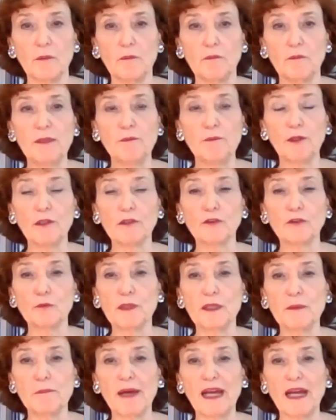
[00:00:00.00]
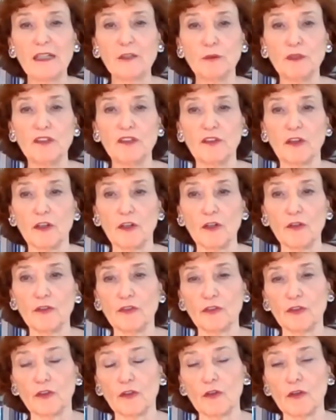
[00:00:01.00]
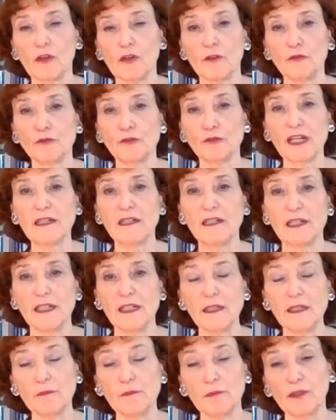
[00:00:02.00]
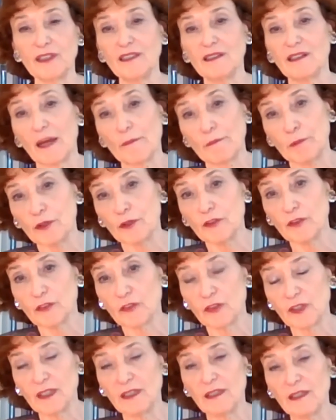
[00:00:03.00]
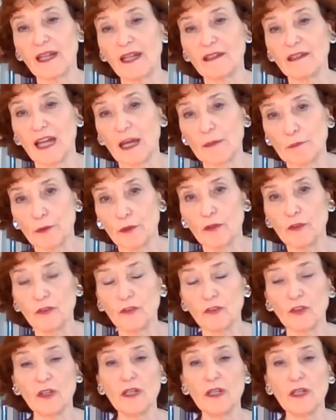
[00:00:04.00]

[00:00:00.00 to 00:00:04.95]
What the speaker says: people to be bad with us or unfriendly, but it happens, it can happen,